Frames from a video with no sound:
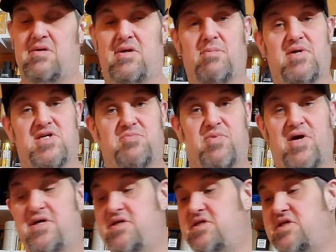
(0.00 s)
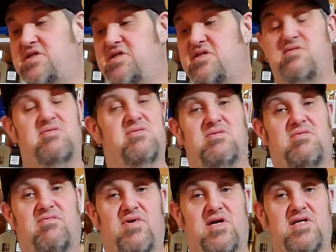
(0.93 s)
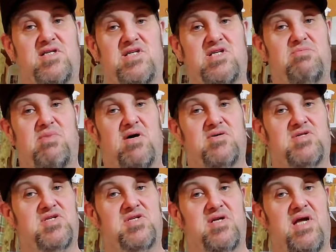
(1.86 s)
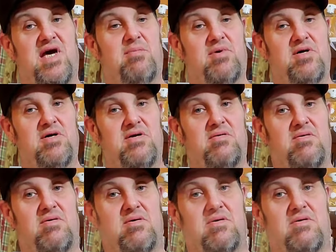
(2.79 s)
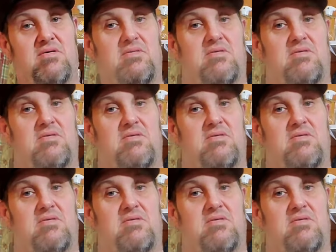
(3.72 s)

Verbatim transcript: I'm going to spray it just because it freaking smells so damn good.